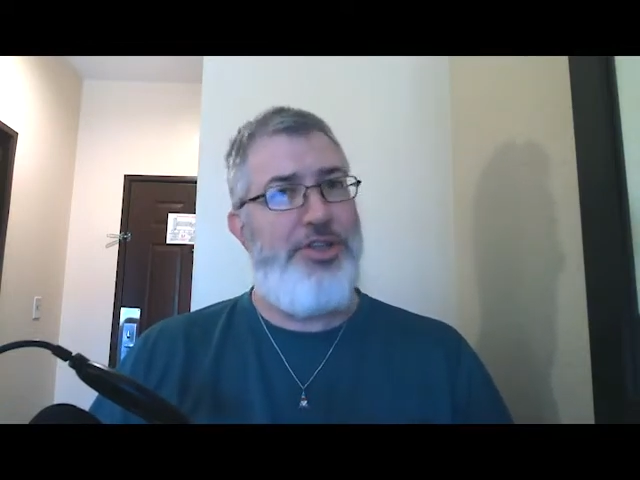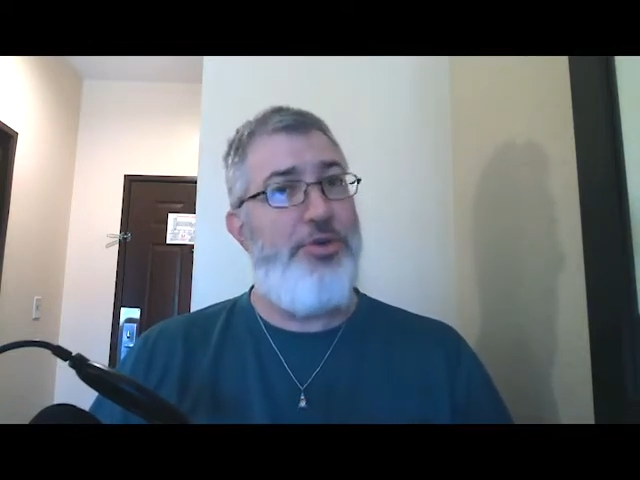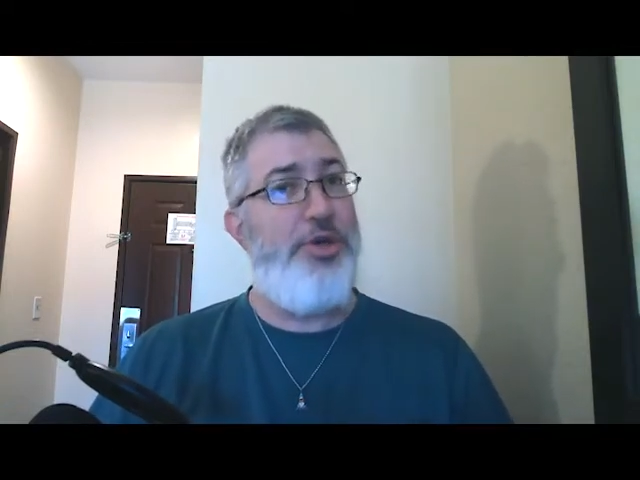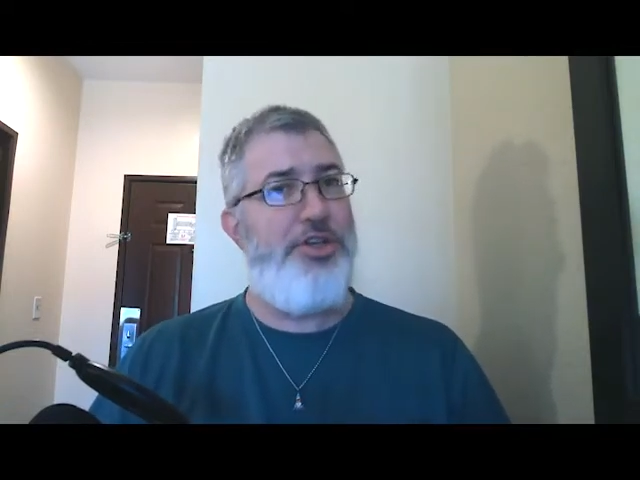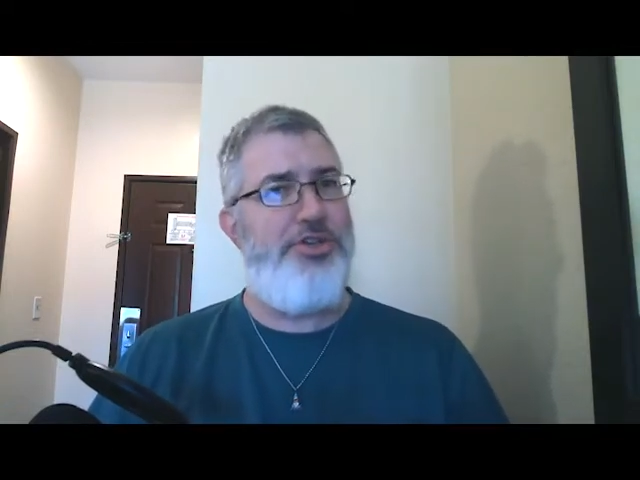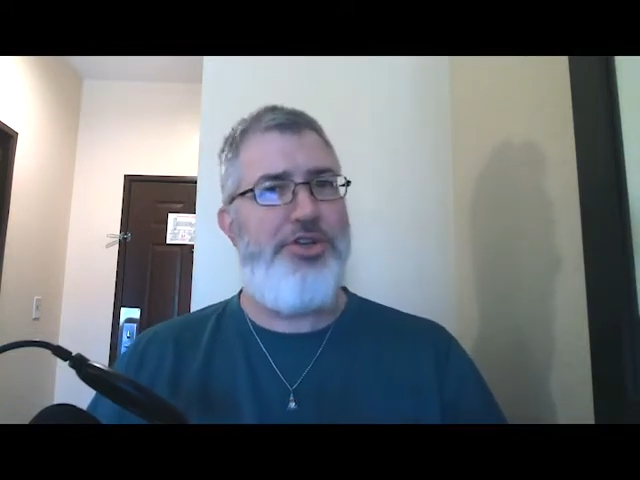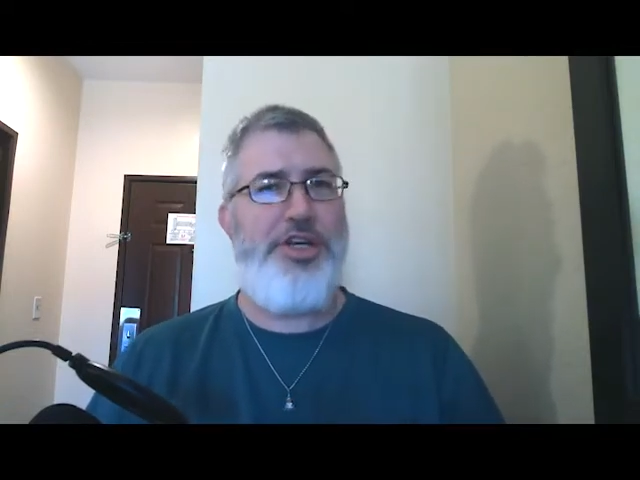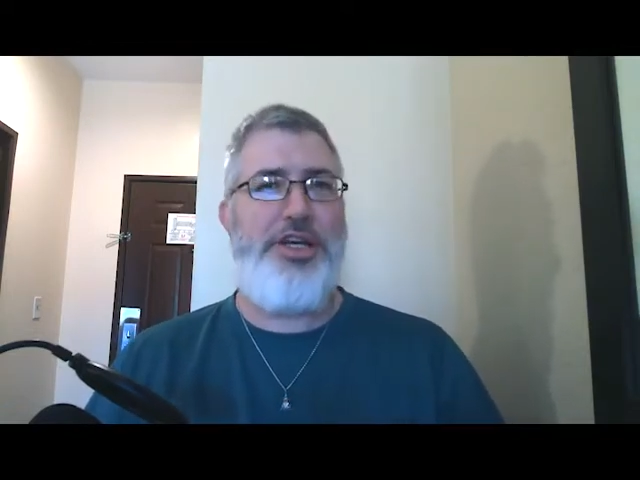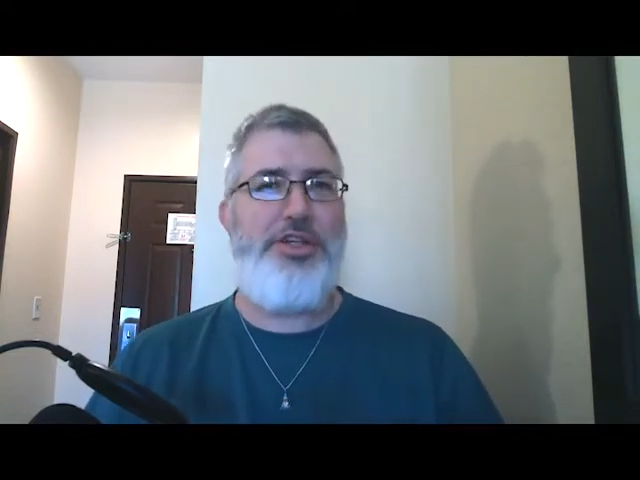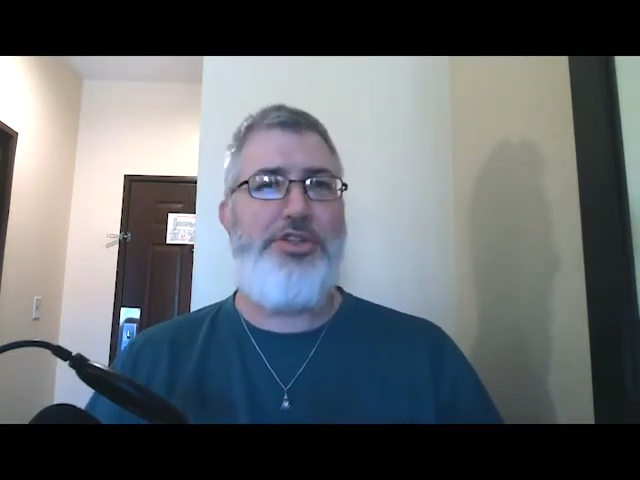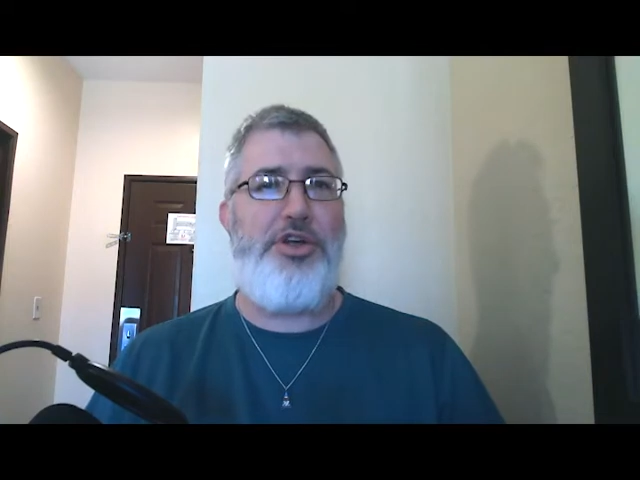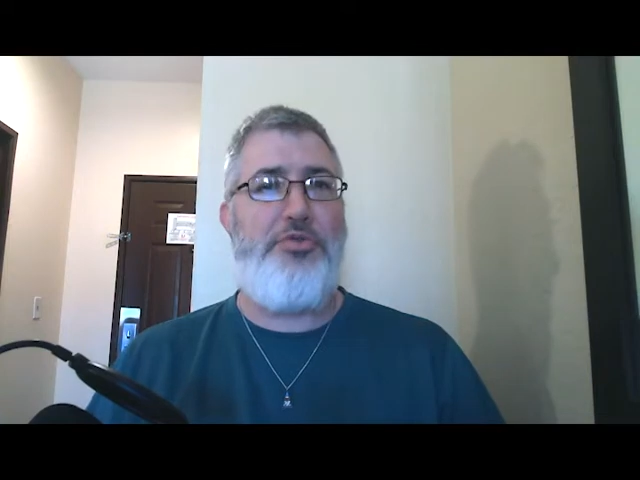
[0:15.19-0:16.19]
you get your
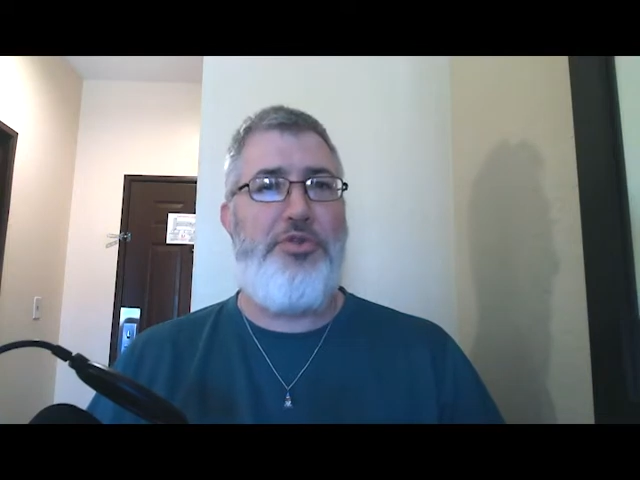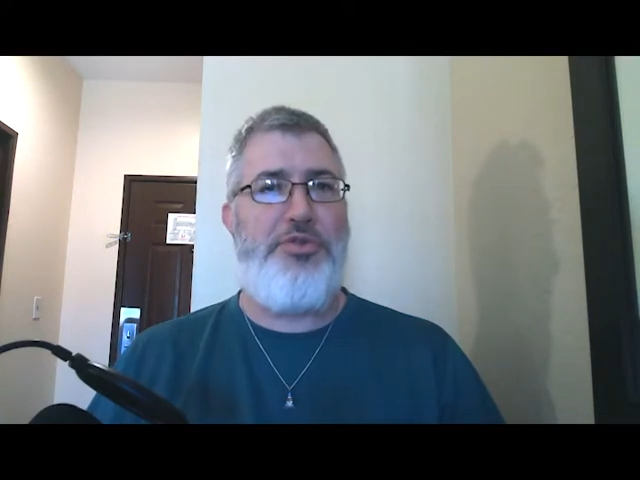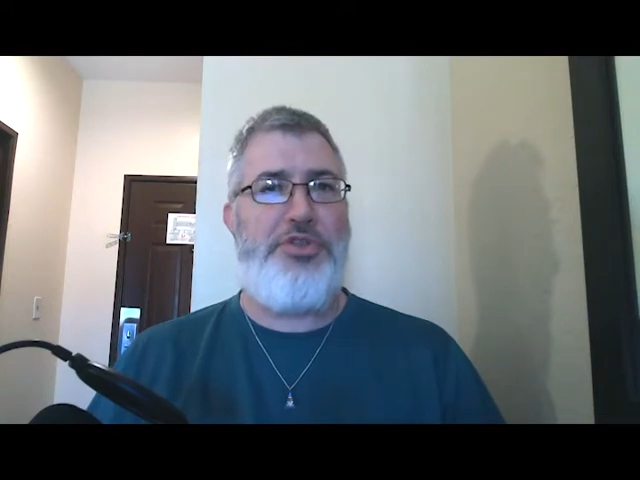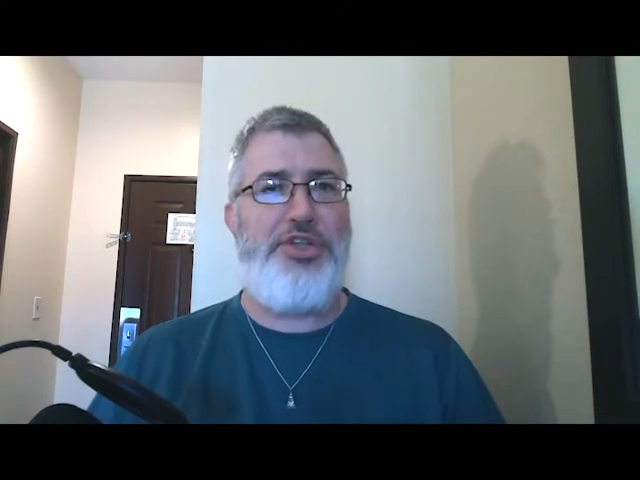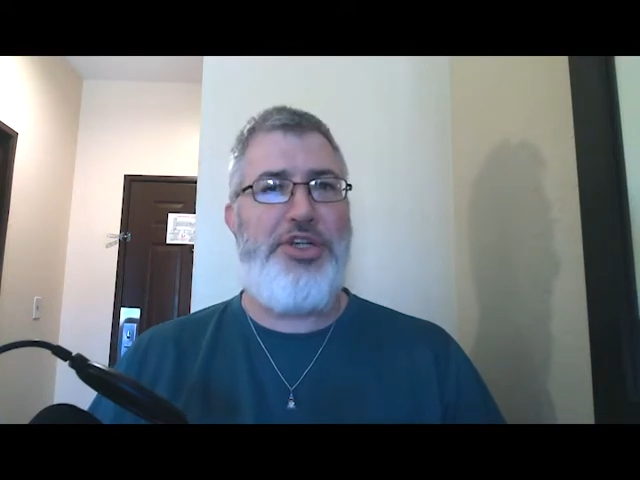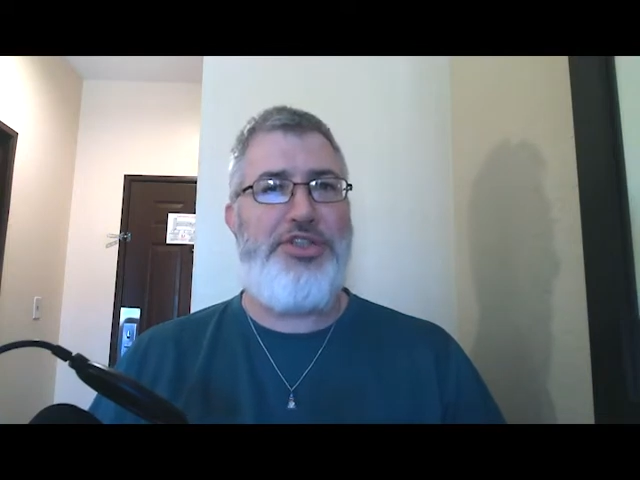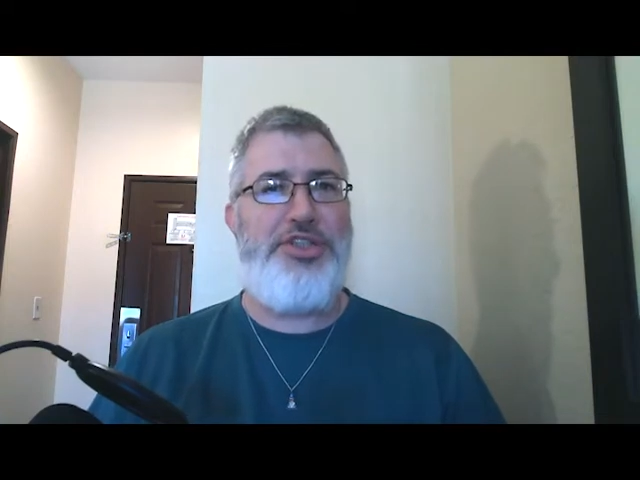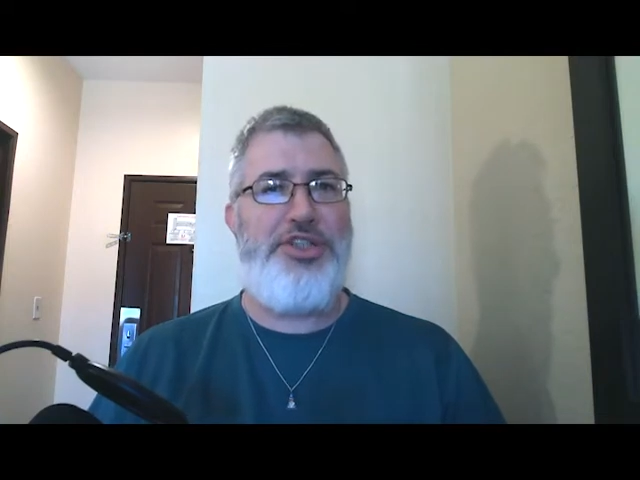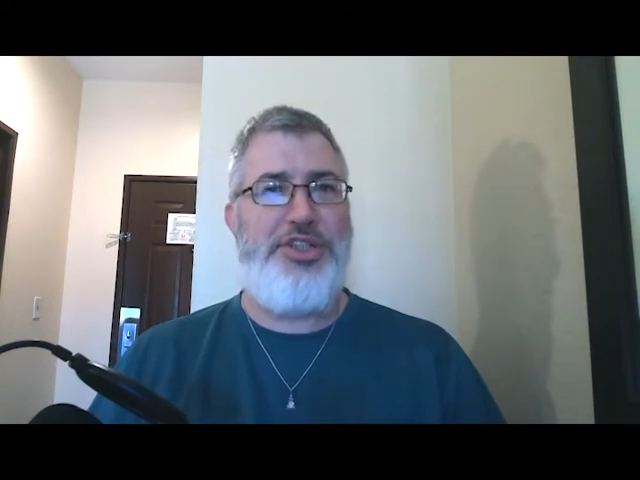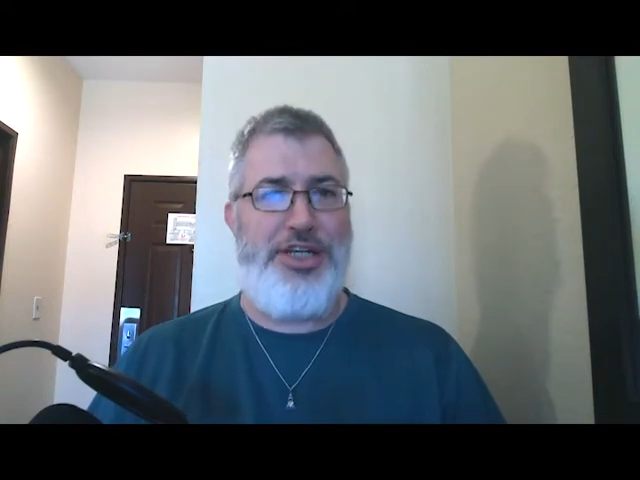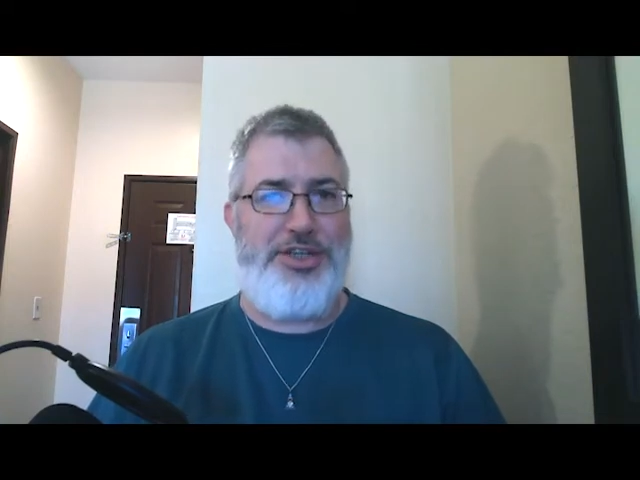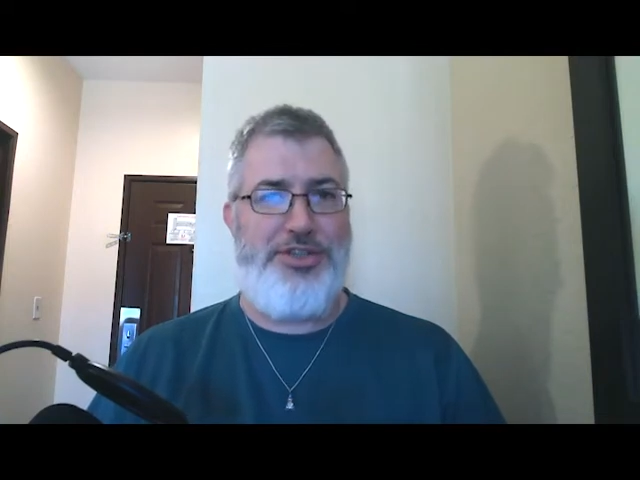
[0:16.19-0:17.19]
kicks on Route
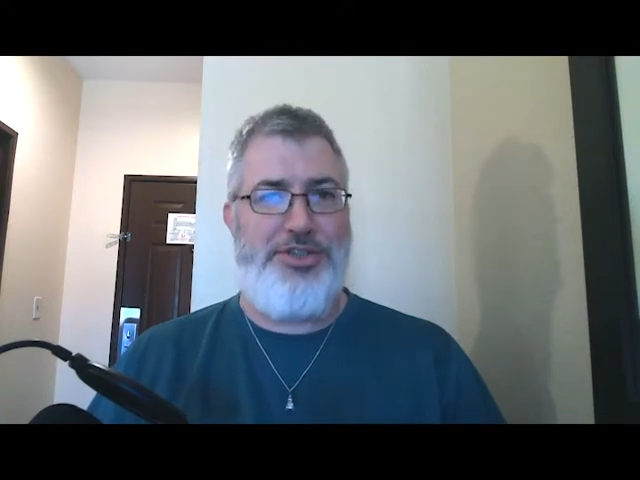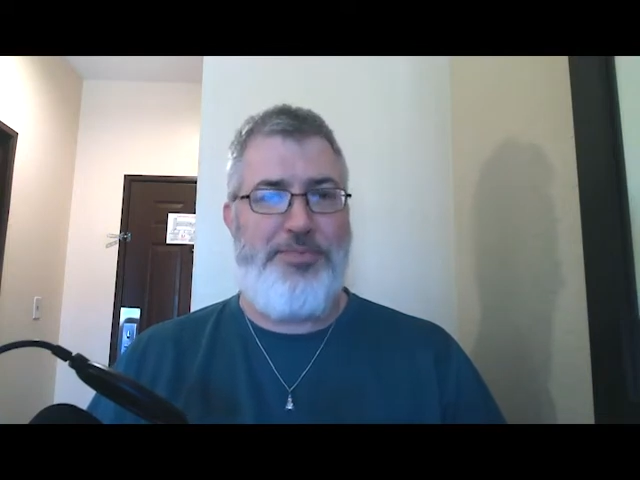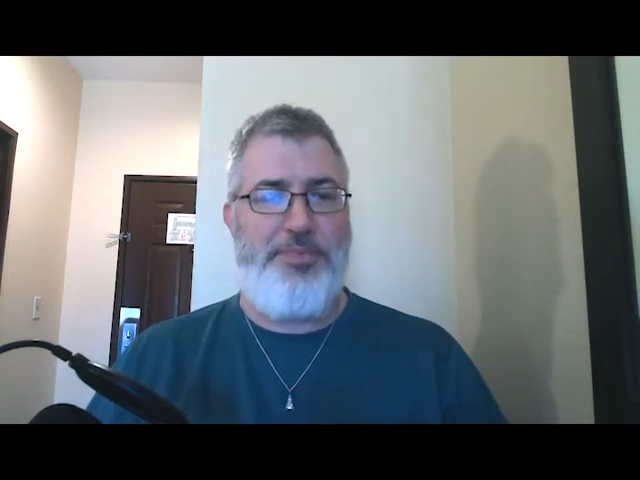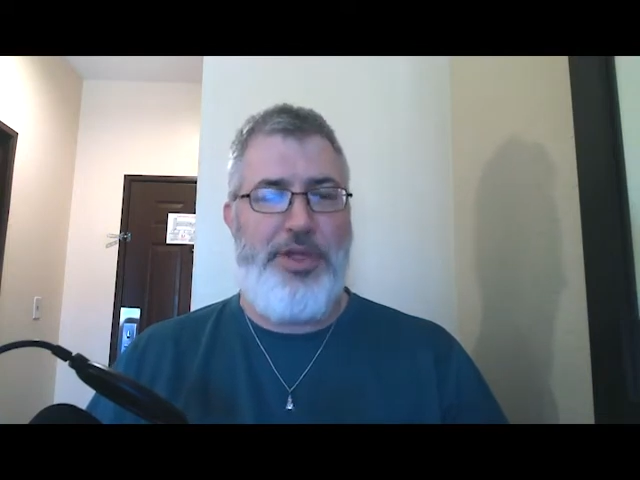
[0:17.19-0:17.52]
66.